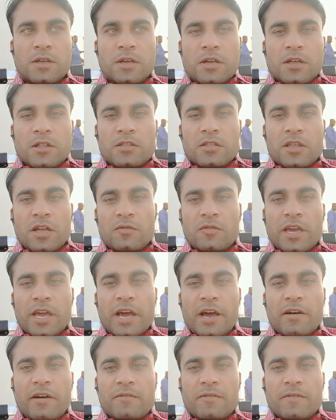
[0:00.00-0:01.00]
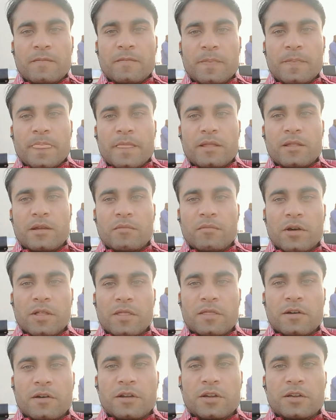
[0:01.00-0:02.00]
Then we have number
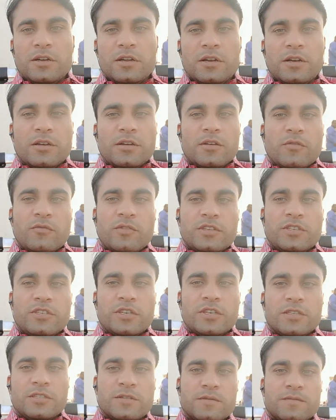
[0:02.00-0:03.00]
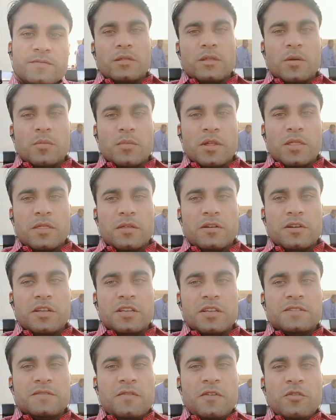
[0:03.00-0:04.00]
third
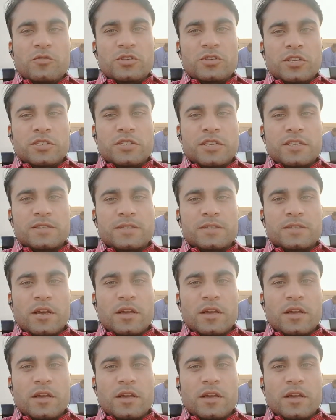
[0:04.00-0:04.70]
is future tense,